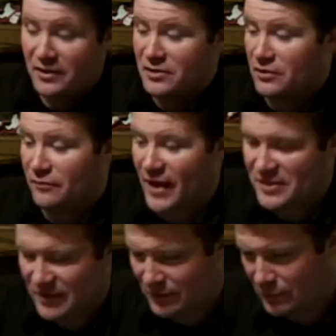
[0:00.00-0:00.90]
So
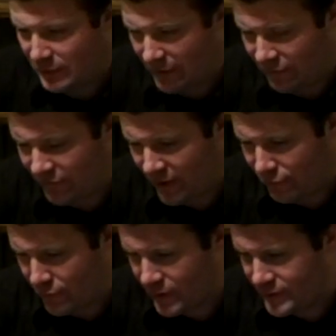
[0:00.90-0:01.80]
that's another one of my
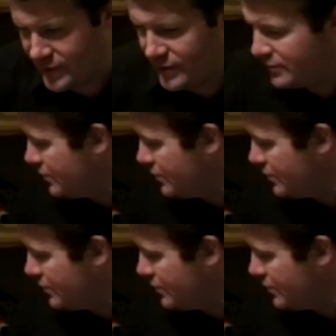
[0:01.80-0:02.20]
favorites.